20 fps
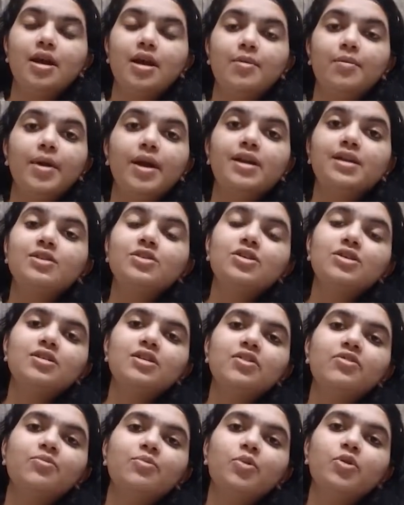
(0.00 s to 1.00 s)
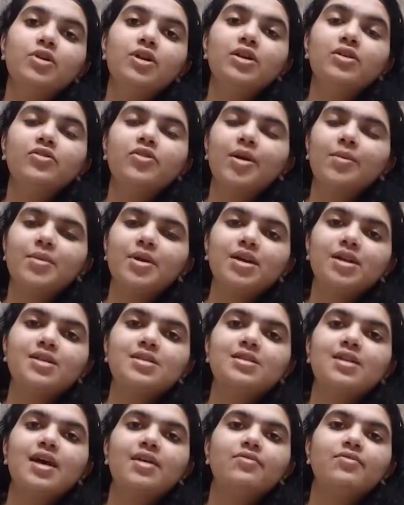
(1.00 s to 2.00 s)
My teachers have put in
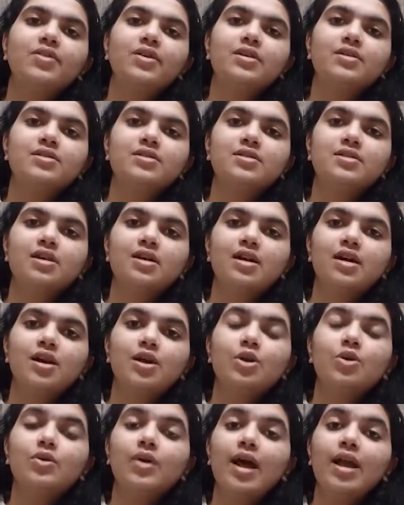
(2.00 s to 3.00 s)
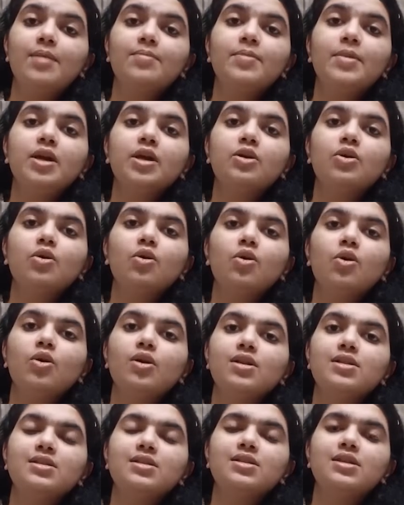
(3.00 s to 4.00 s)
tremendous efforts to help me grow
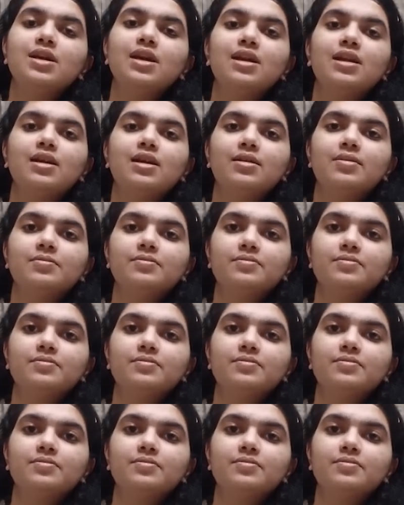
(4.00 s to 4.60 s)
holistically.